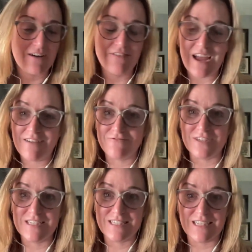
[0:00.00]
of
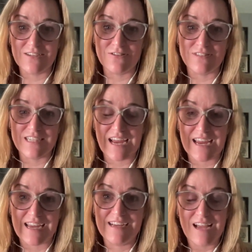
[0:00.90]
every single
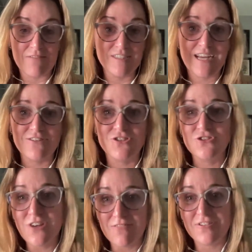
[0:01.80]
day. Everydayers, do
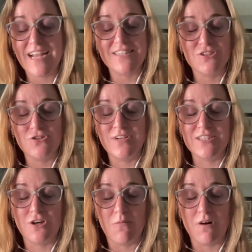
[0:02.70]
not forget to tune in
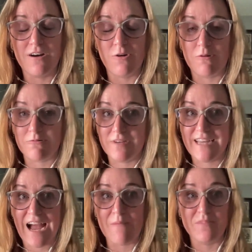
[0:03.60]
tomorrow or
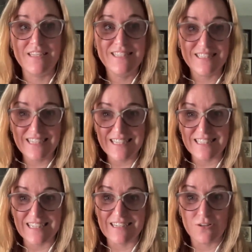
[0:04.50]
recap the
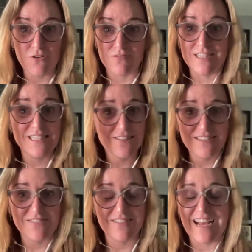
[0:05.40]

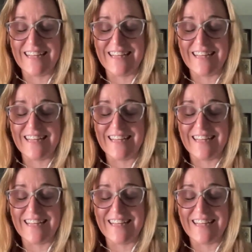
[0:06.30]
series